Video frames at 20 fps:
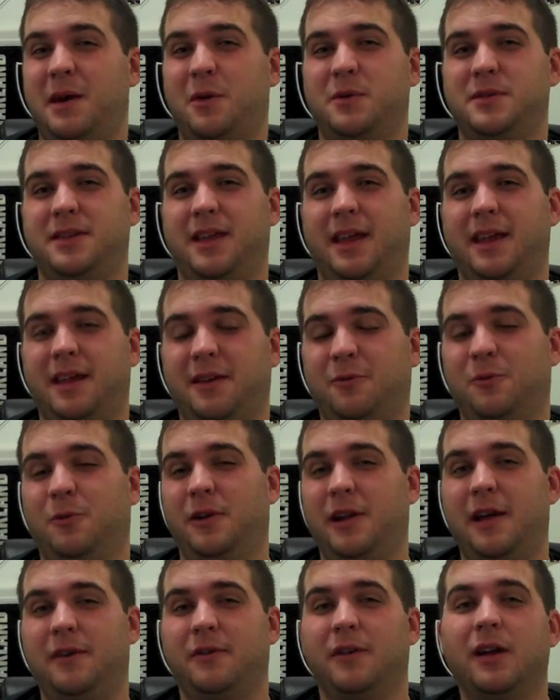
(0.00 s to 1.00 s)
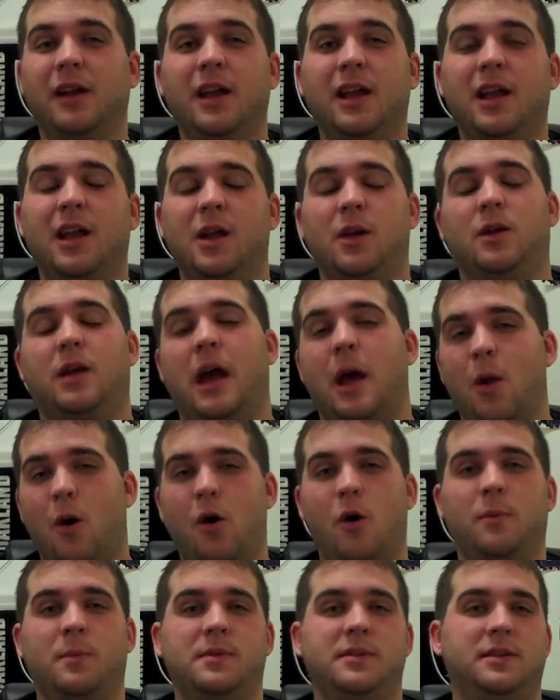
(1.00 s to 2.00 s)
That was like, whatever. Got
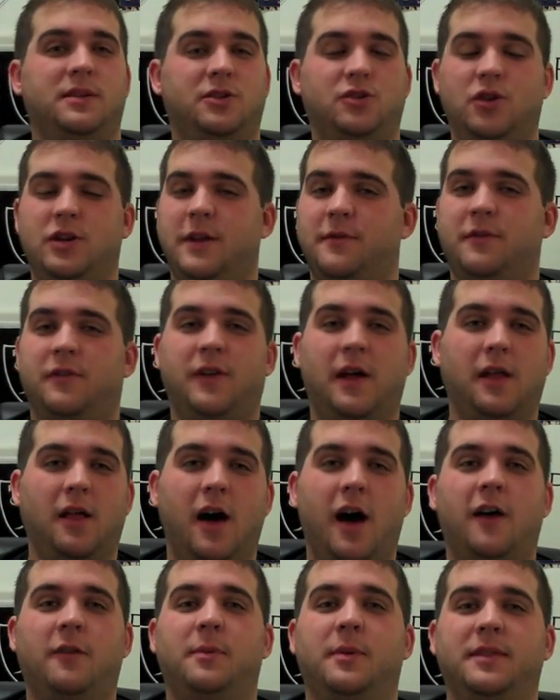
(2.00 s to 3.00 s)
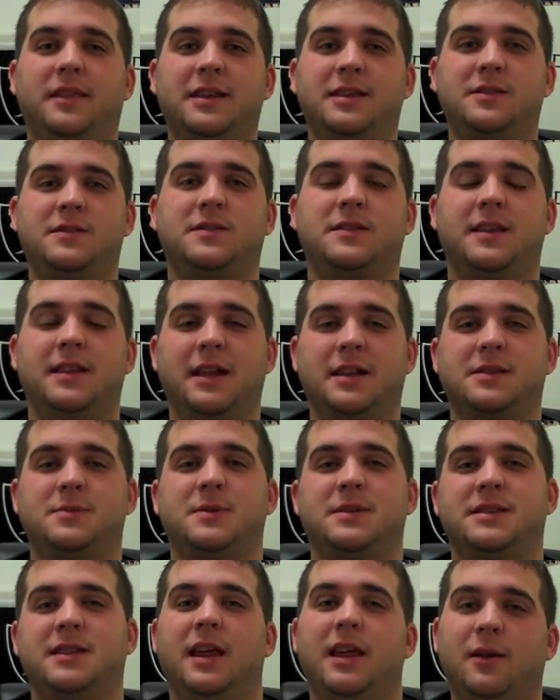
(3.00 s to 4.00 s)
home, tree never fell off. But this is the next
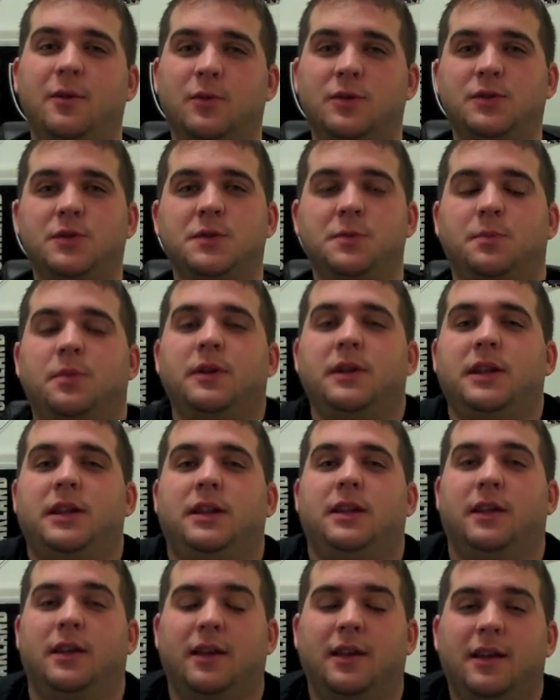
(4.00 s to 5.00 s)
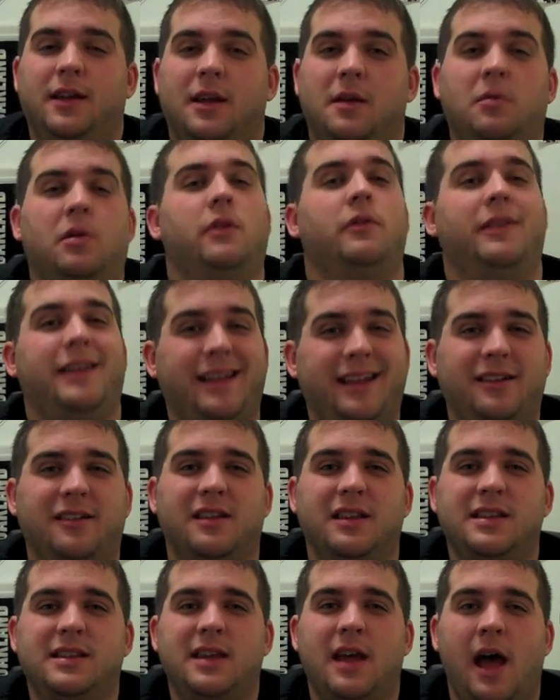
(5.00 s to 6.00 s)
mistake, which was pretty
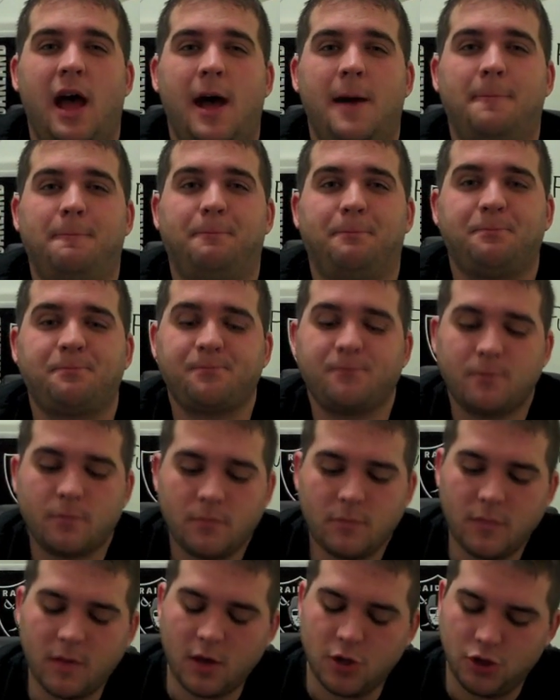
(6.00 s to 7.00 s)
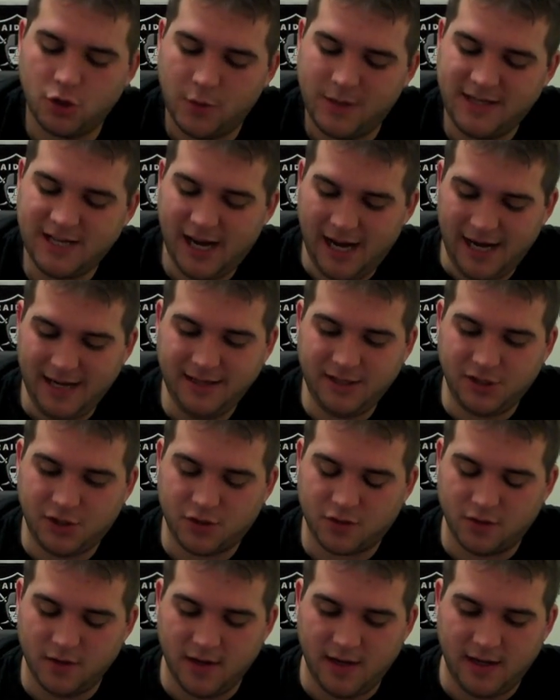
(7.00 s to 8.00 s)
ridiculous. So we tied the
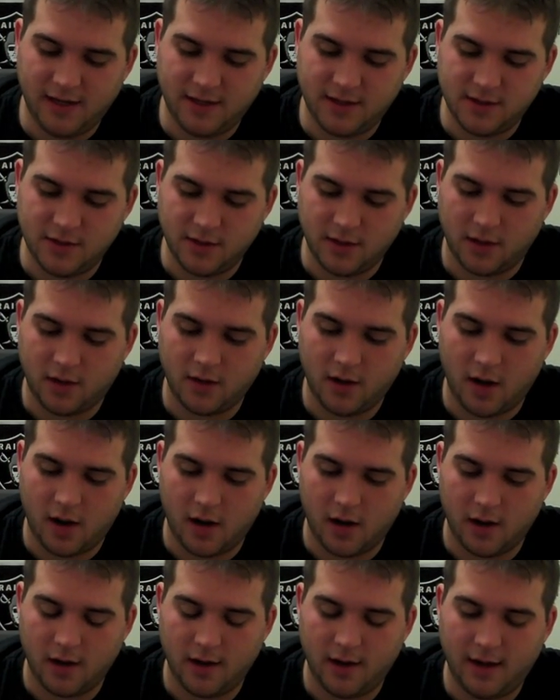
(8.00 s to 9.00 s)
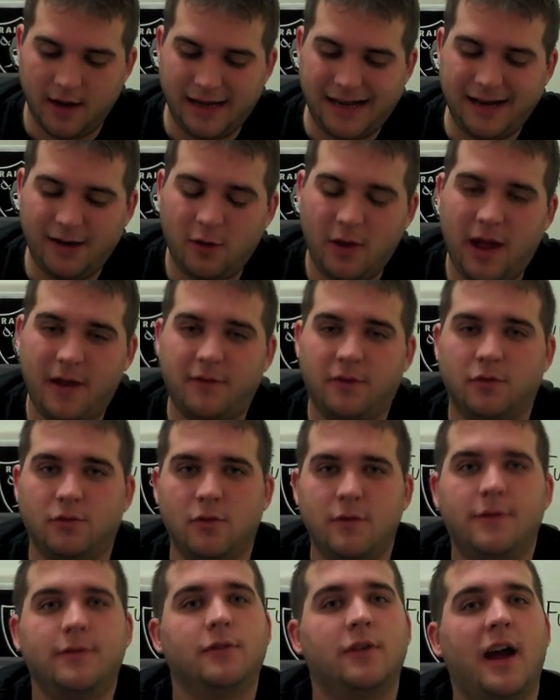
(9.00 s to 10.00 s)
tree to the car, and I don't have a
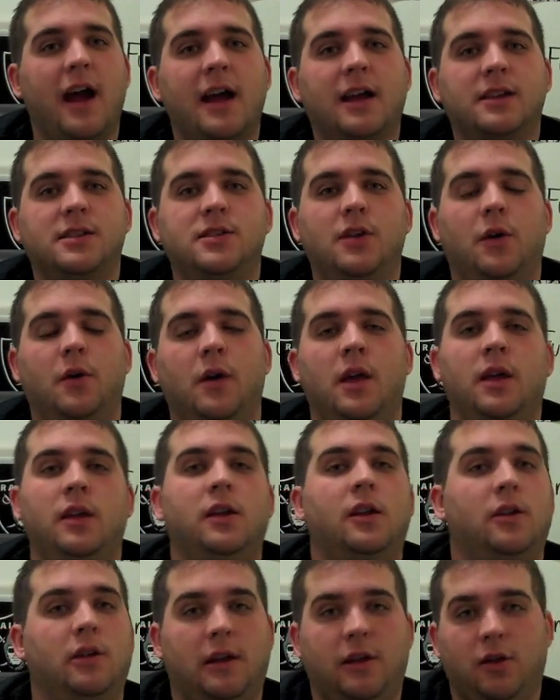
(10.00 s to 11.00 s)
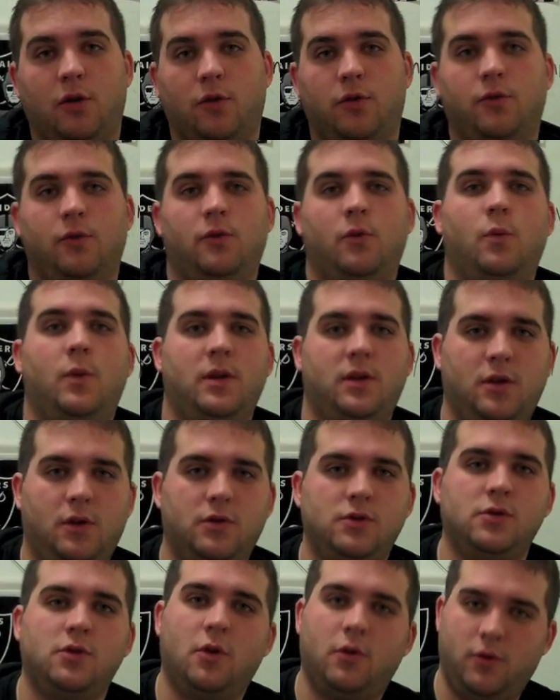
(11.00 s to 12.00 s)
roof rack, so you know you had to go through the
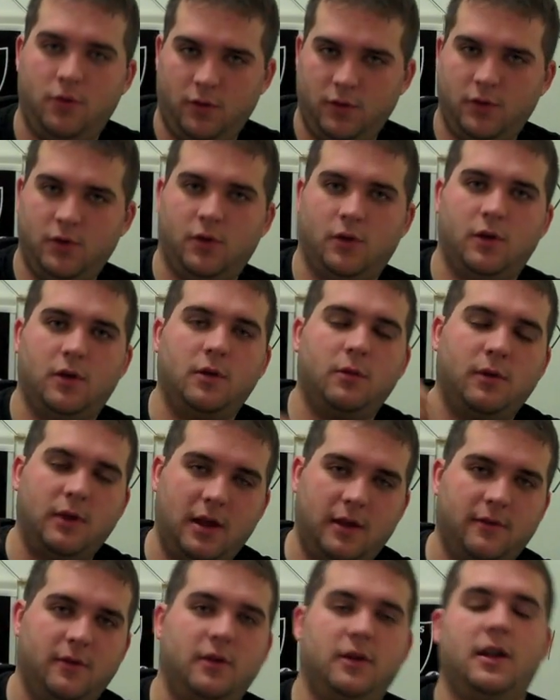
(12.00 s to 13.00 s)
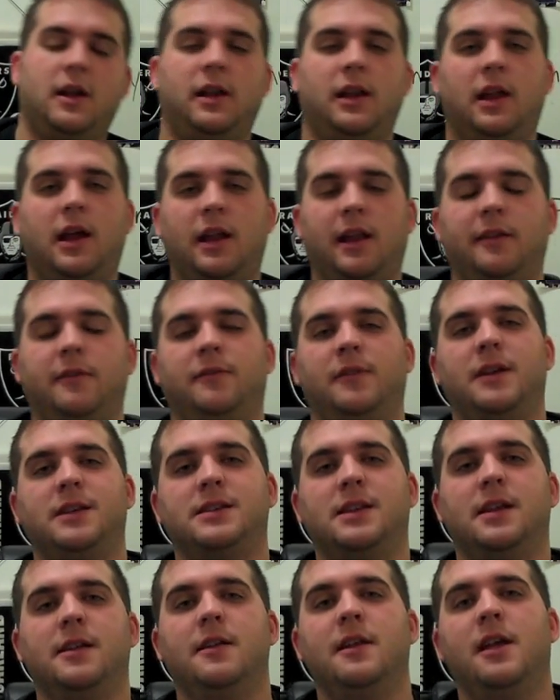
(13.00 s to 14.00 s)
windows and go through the door or whatever, yada yada,
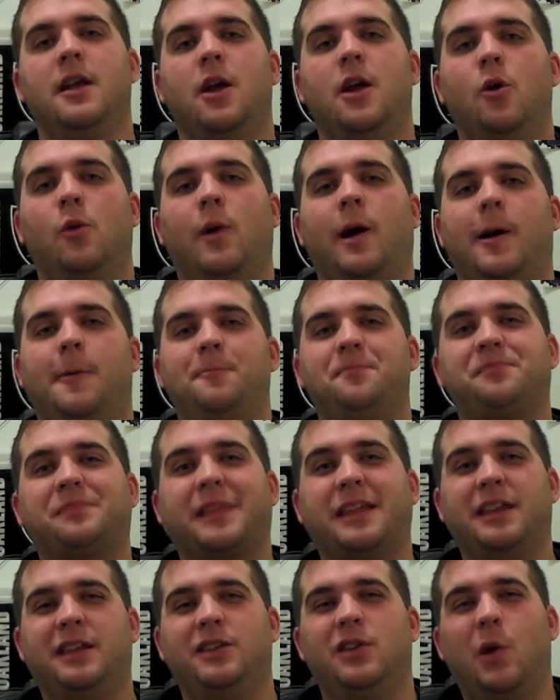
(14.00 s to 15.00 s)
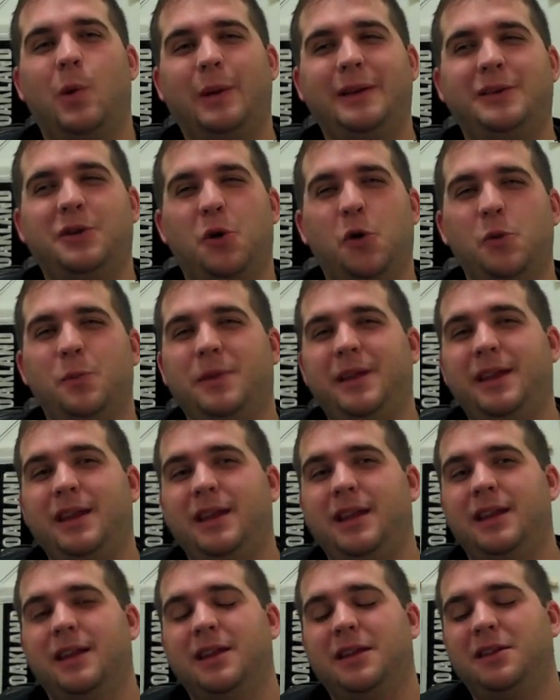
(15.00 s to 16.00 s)
fix it. Well, no one told
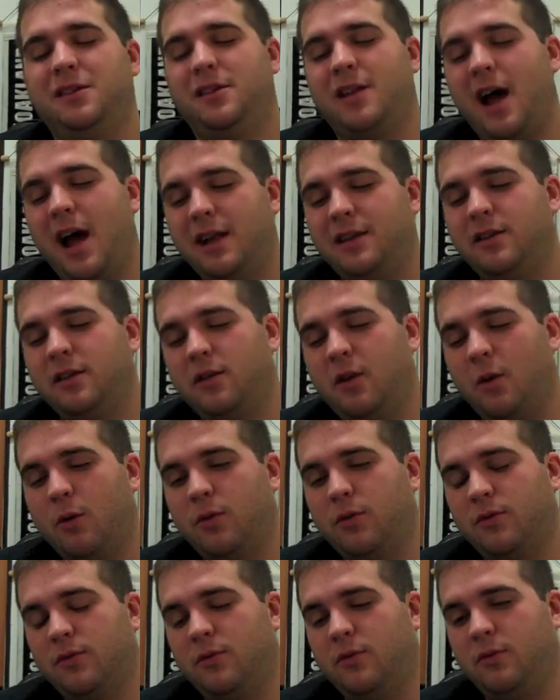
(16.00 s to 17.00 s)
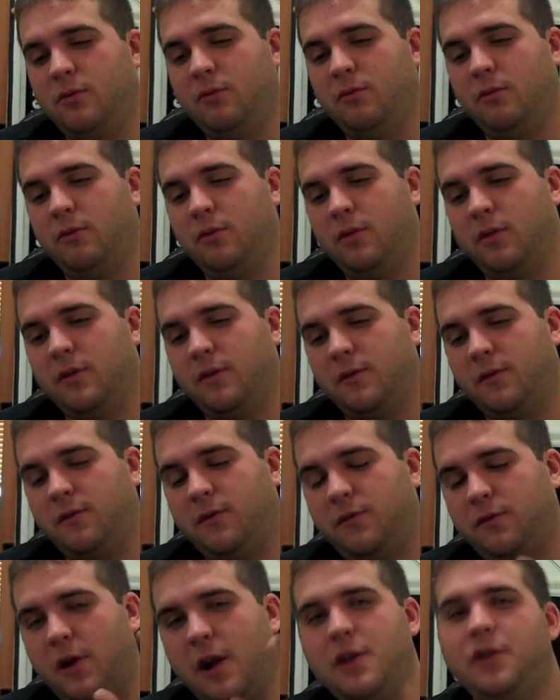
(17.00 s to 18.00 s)
me not to go through the
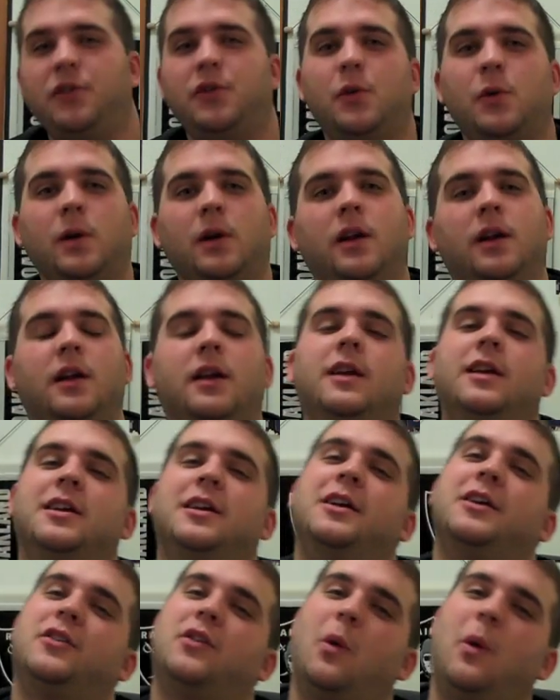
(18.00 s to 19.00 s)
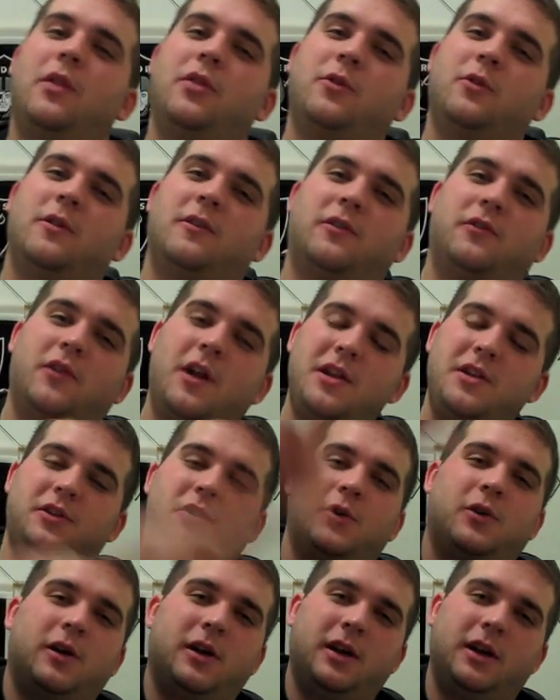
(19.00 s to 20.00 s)
front door. So I went through the front
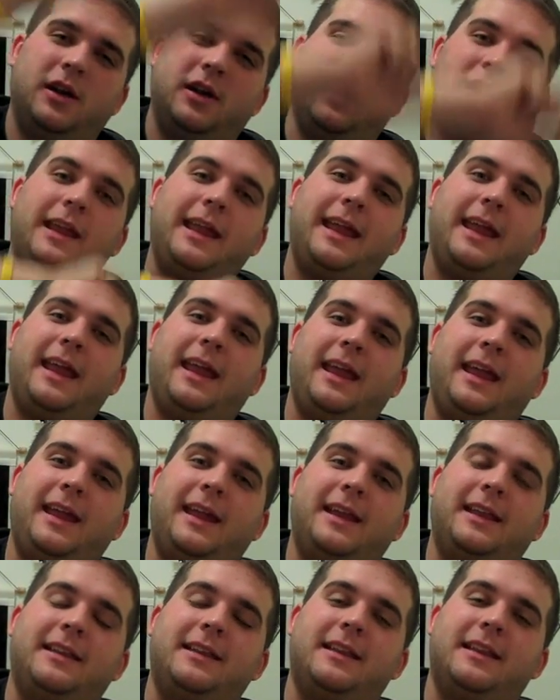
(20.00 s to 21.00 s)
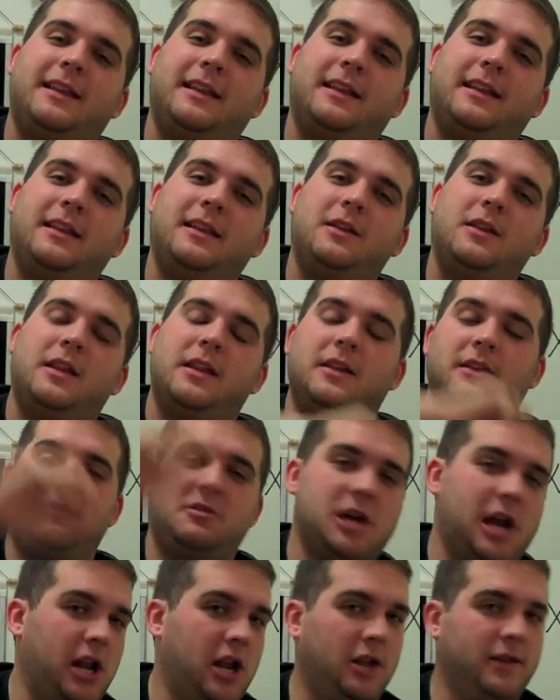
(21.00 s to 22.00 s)
door and
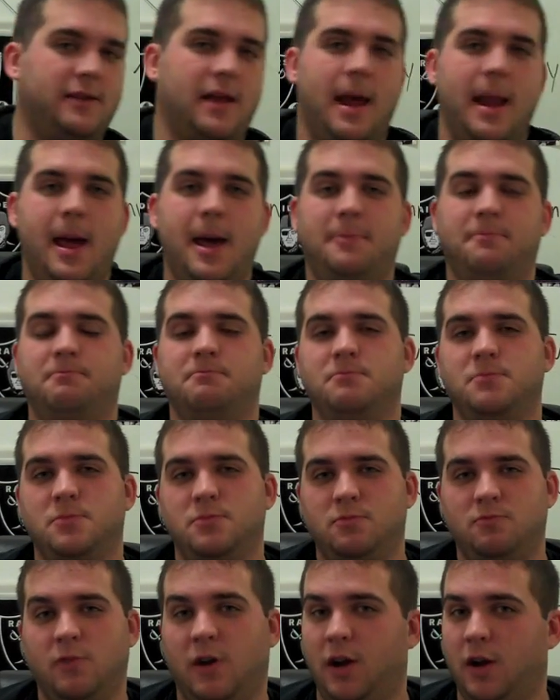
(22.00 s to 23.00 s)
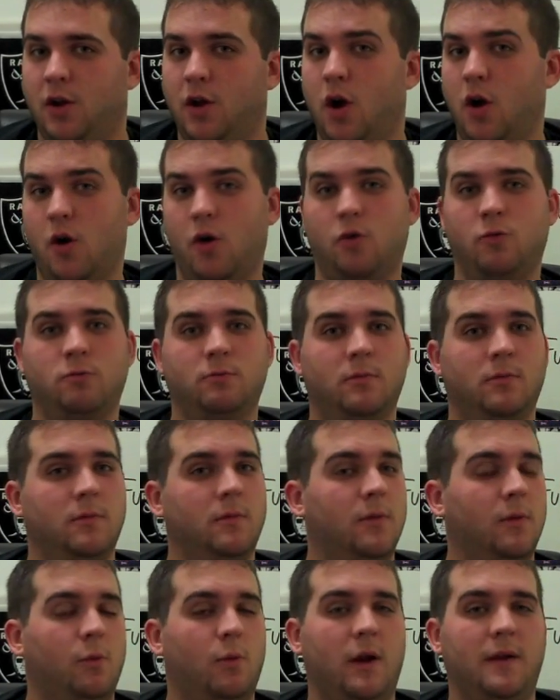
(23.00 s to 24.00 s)
got it all tied up, ready to go.
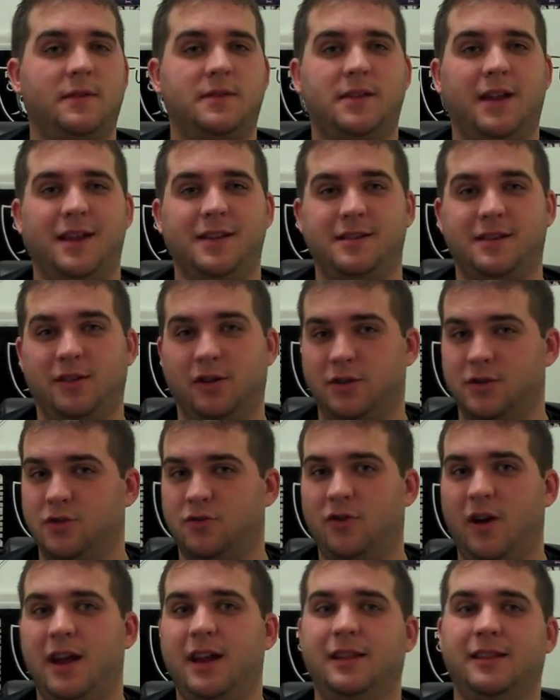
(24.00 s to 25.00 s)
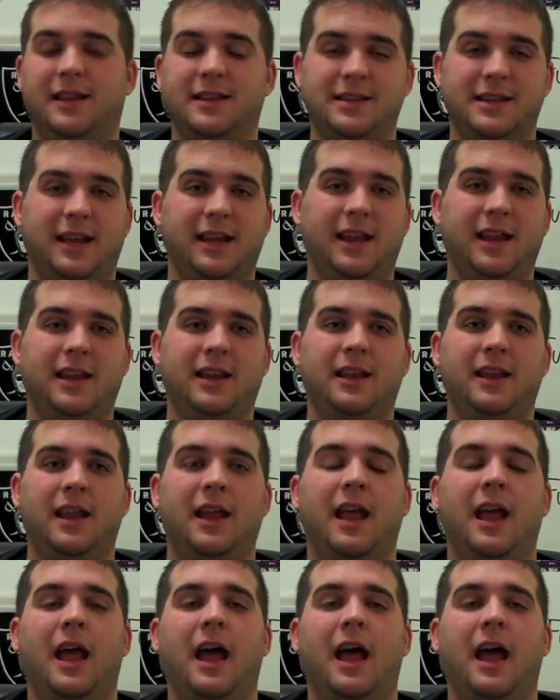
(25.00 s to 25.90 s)
Wife says, looks great, let's get in.